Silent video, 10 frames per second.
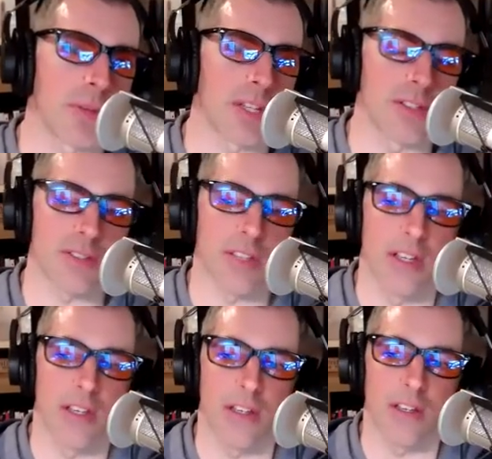because
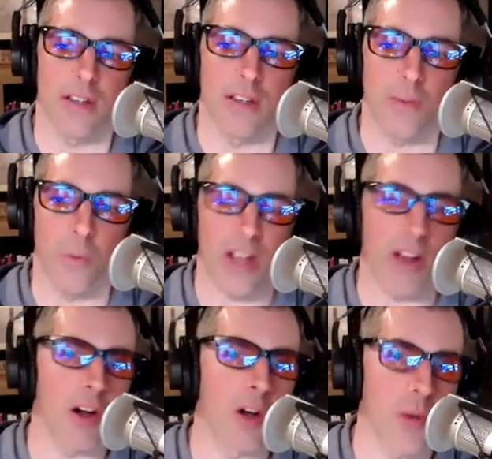we
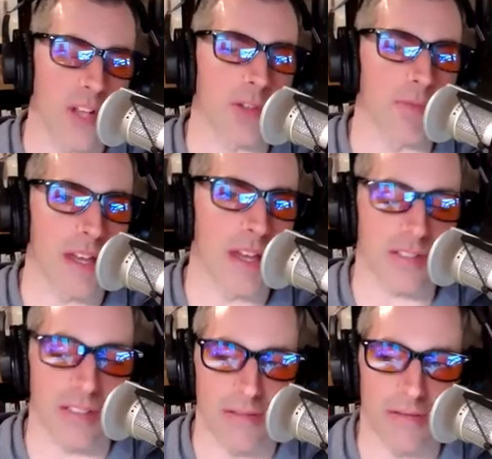call Western
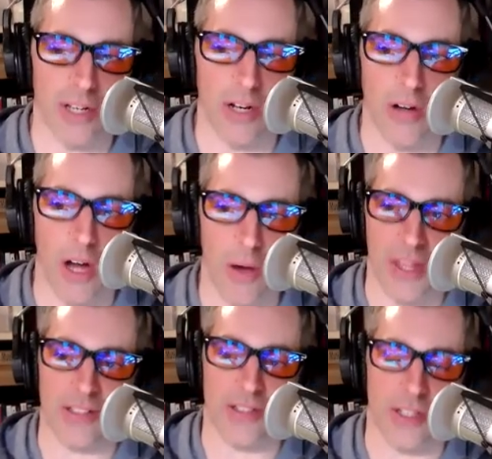medicine, you know, oh, well,
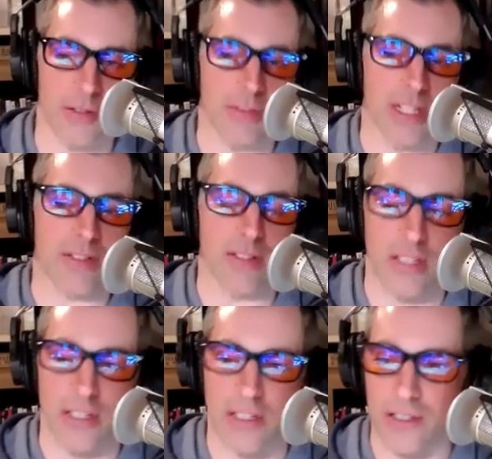that's the, that's
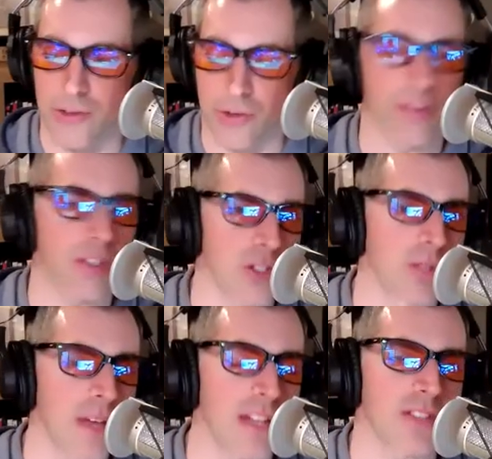the
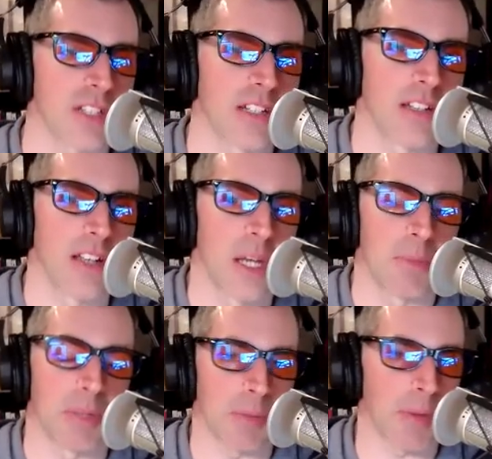traditional medicine.
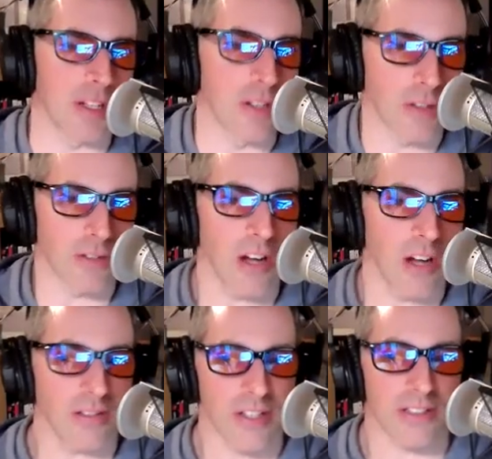But depending on who you
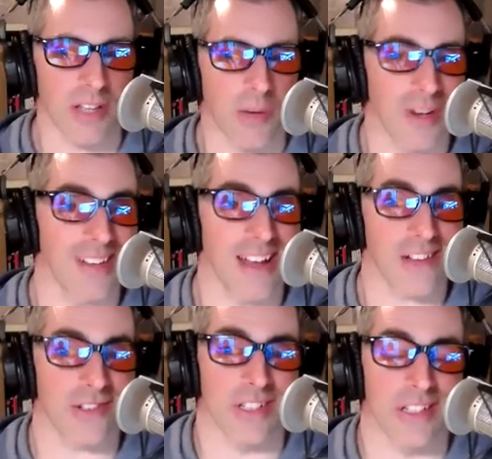talk to, they say, well,
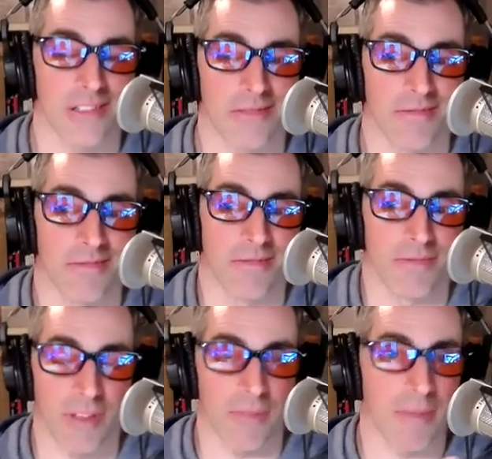actually
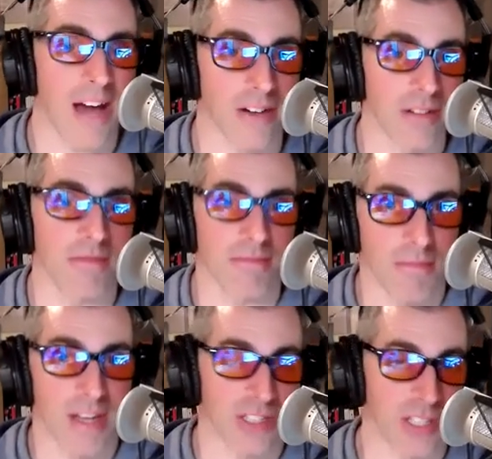the modern
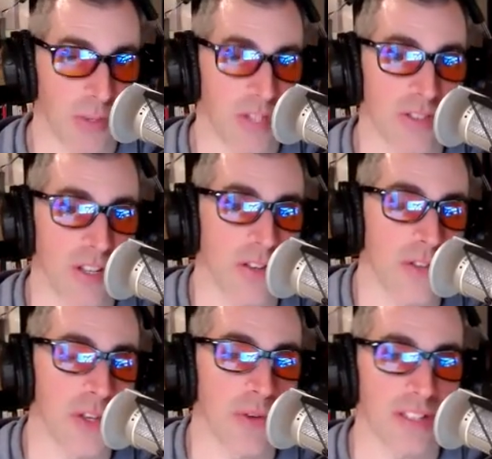medicine that we use here in
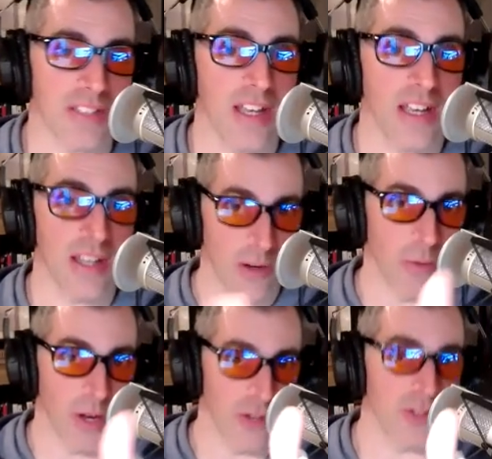the U S A, you know,
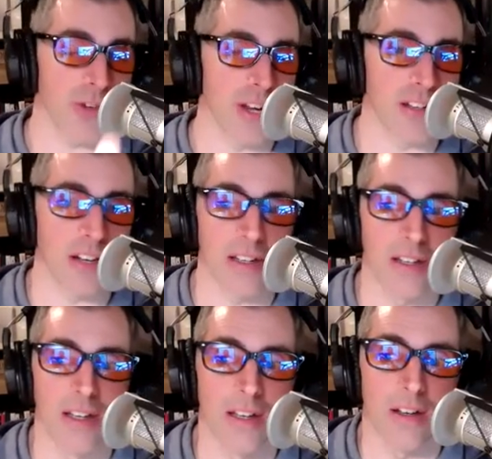what you're trained
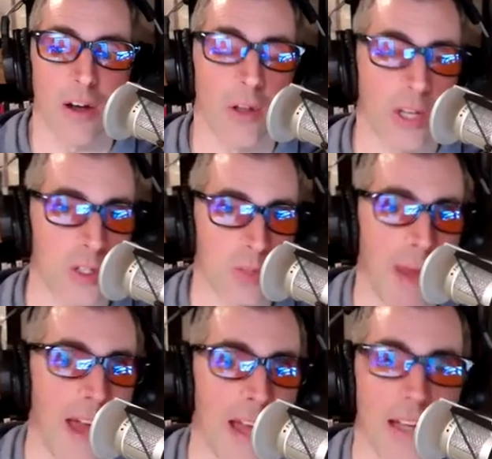on mm-hmm. only goes
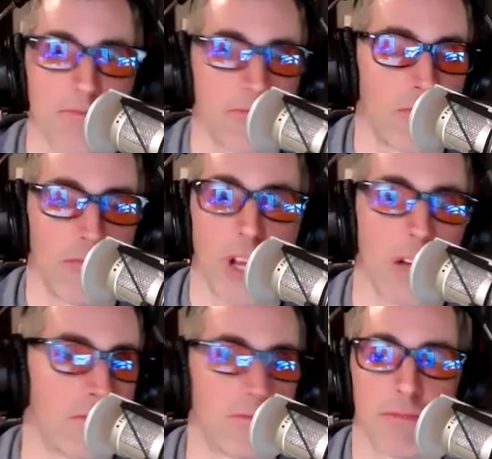back, you
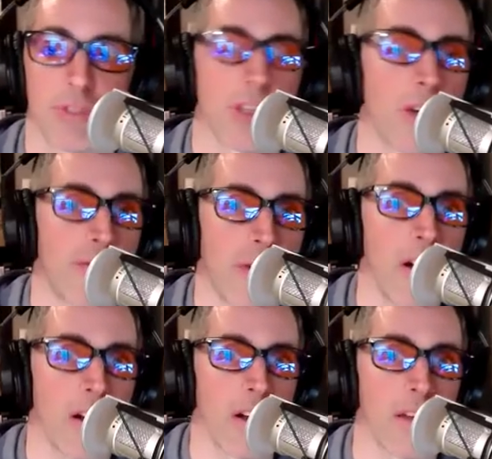know, so
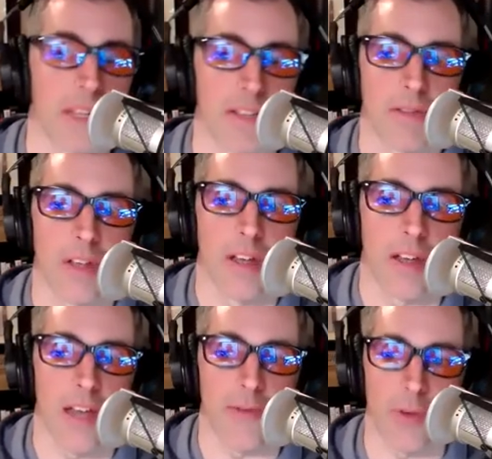far. I mean, right.
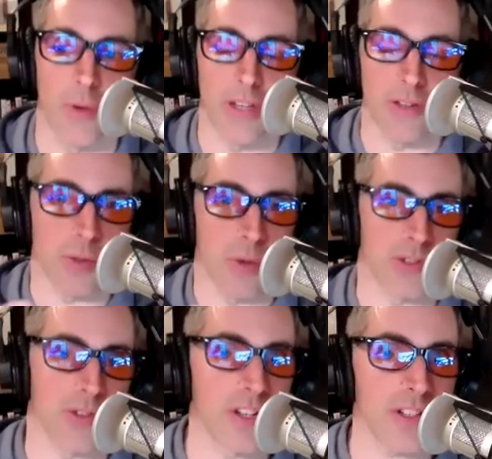if you want to use the
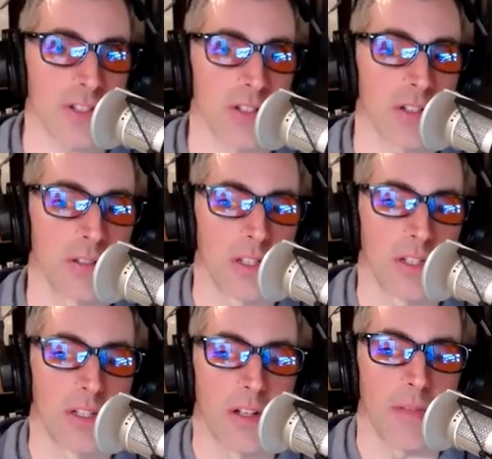word traditional,
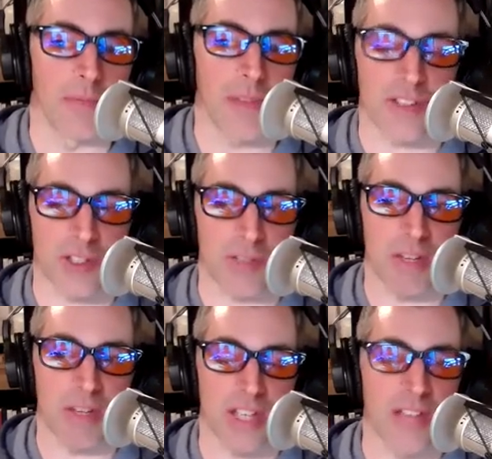that just
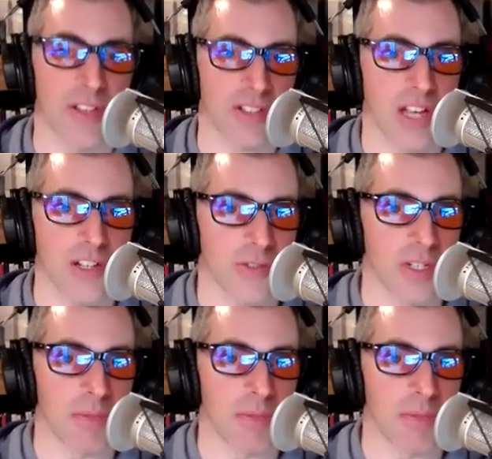means in this country.